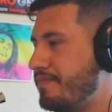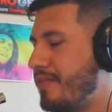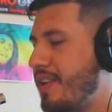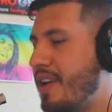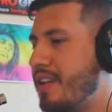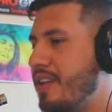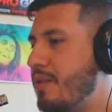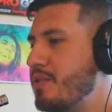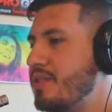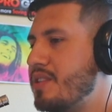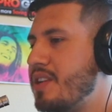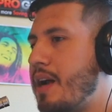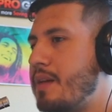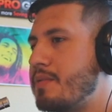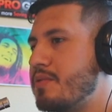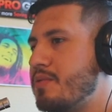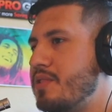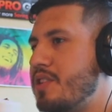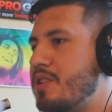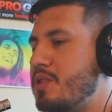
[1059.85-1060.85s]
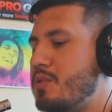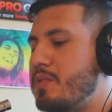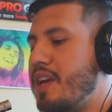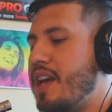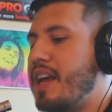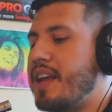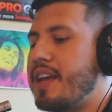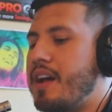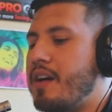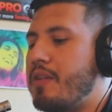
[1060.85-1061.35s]
Right, there were times we'd just be
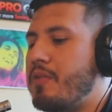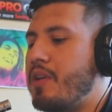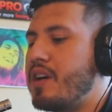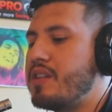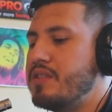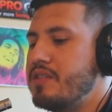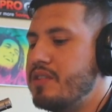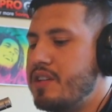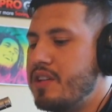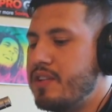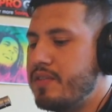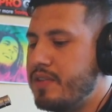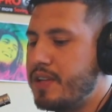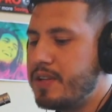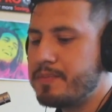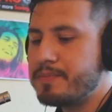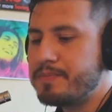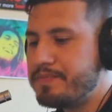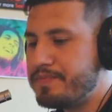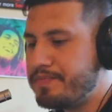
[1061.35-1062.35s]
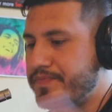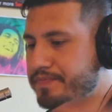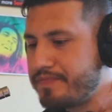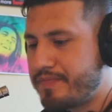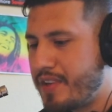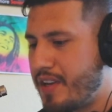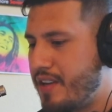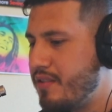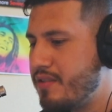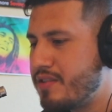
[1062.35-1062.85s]
hanging out watching TV,
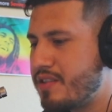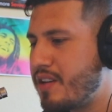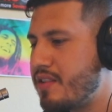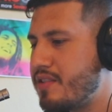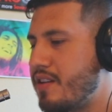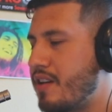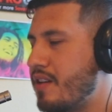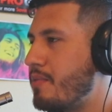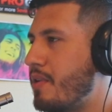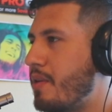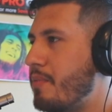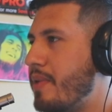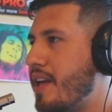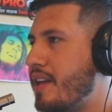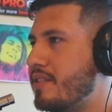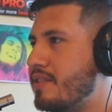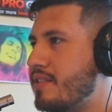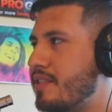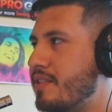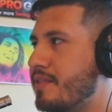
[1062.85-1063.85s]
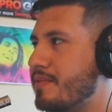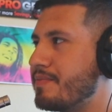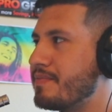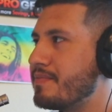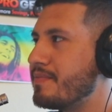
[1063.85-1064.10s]
and you start talking about Pangea.